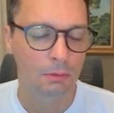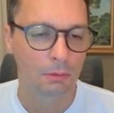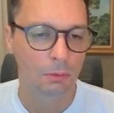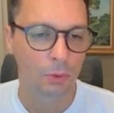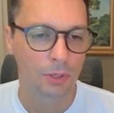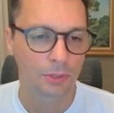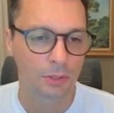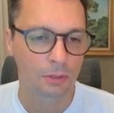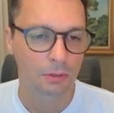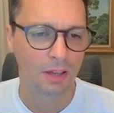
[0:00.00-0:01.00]
Or is
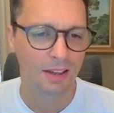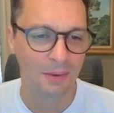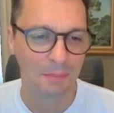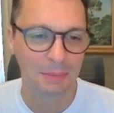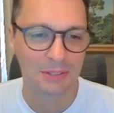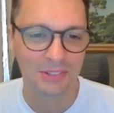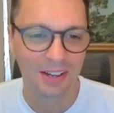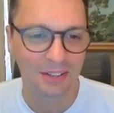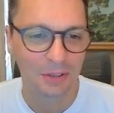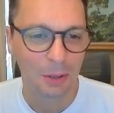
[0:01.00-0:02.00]
it? Maybe it's
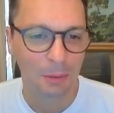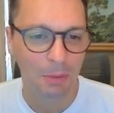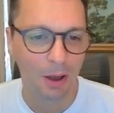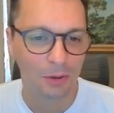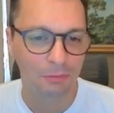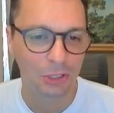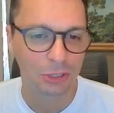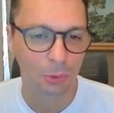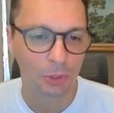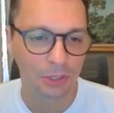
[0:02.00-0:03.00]
not. Pod
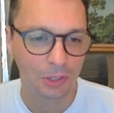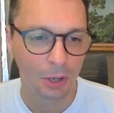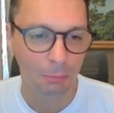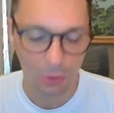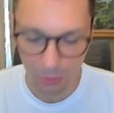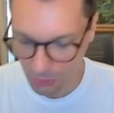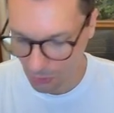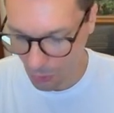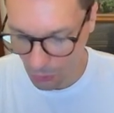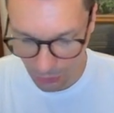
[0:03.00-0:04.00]
vegetable in gumbo is
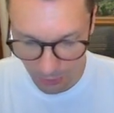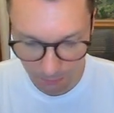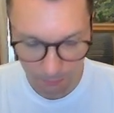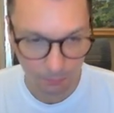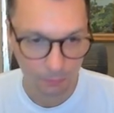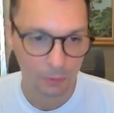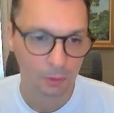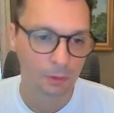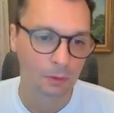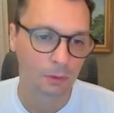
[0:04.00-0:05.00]
okra.
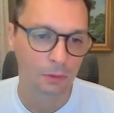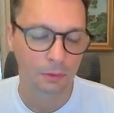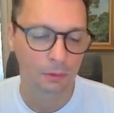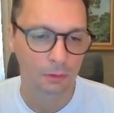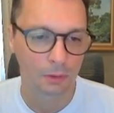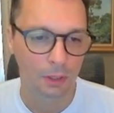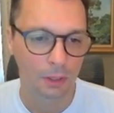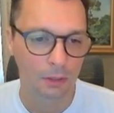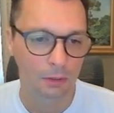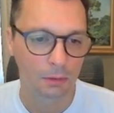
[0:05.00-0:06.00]

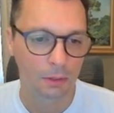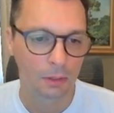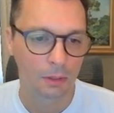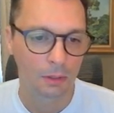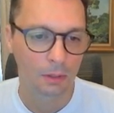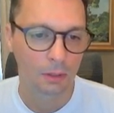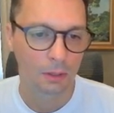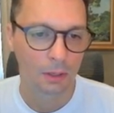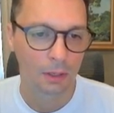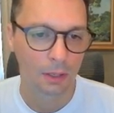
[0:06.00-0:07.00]
Okay.
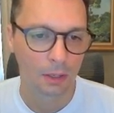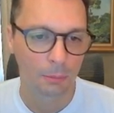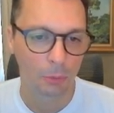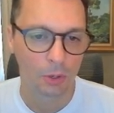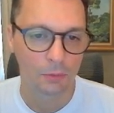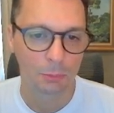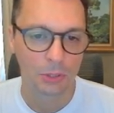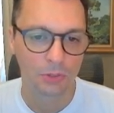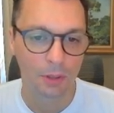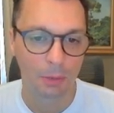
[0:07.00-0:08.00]
Part of
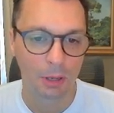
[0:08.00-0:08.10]
speech that might